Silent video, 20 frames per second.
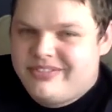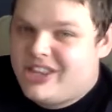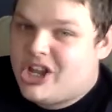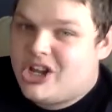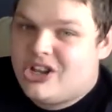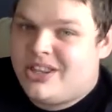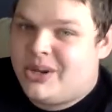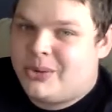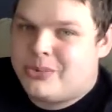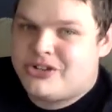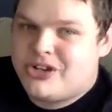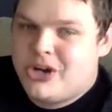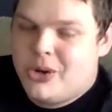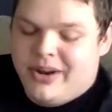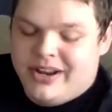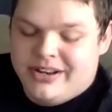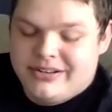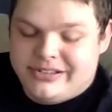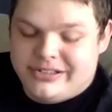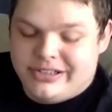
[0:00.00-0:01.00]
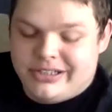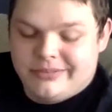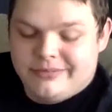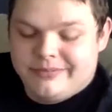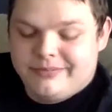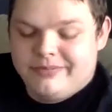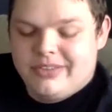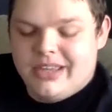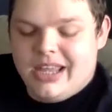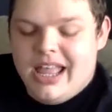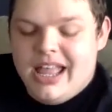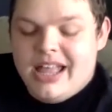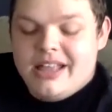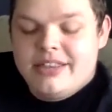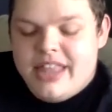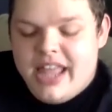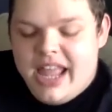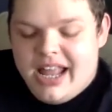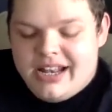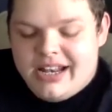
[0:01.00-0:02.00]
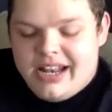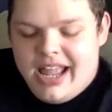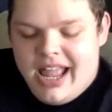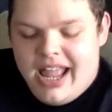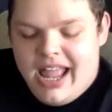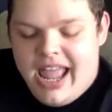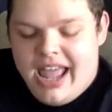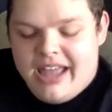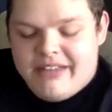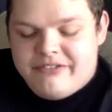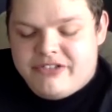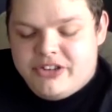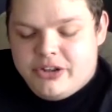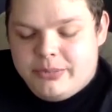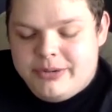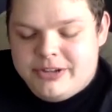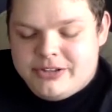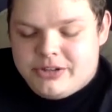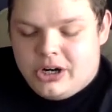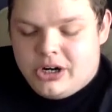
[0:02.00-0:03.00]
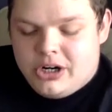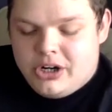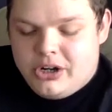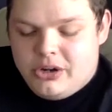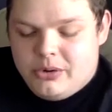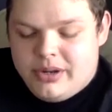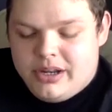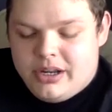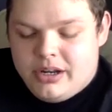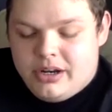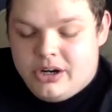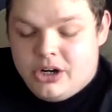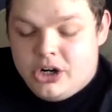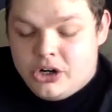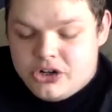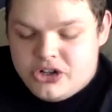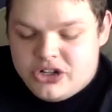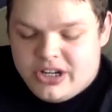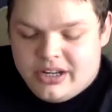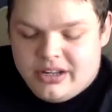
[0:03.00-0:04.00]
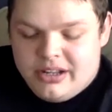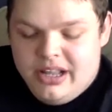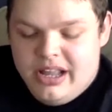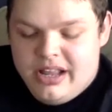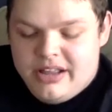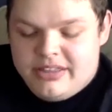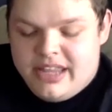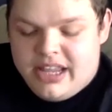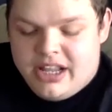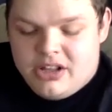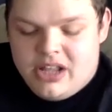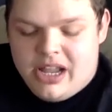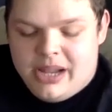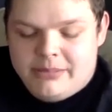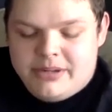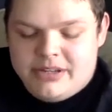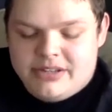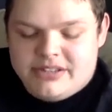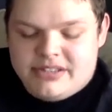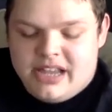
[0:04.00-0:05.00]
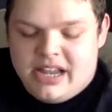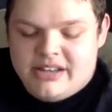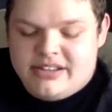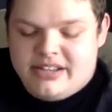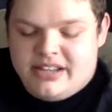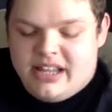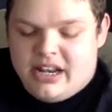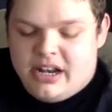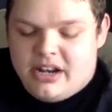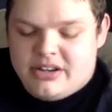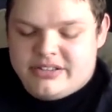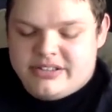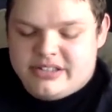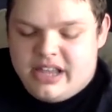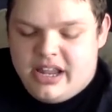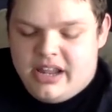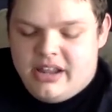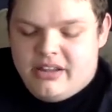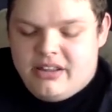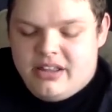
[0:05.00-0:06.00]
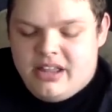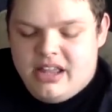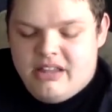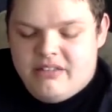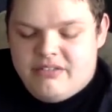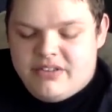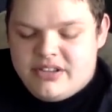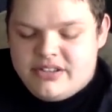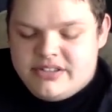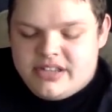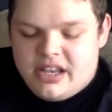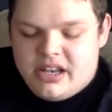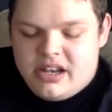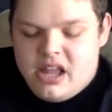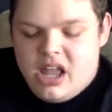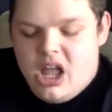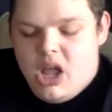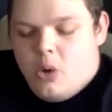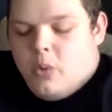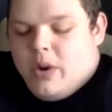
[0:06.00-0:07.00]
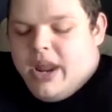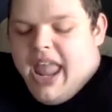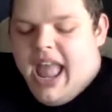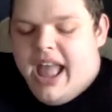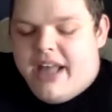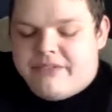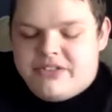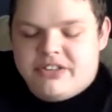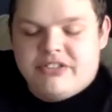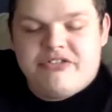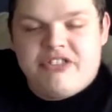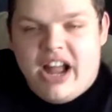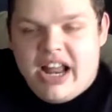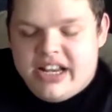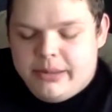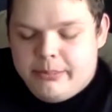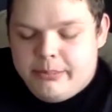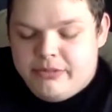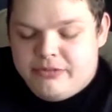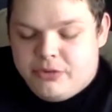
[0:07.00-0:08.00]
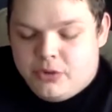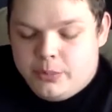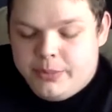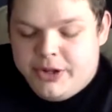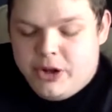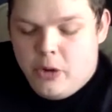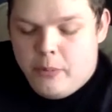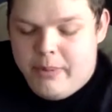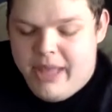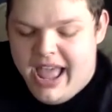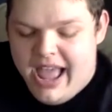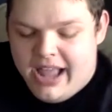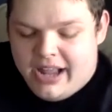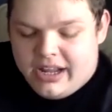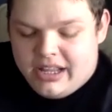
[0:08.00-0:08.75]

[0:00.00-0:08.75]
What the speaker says: There was no answer. Then, at Philby's urging, they climbed inside to get out of sight. Finn said, "We have to find him before we go back."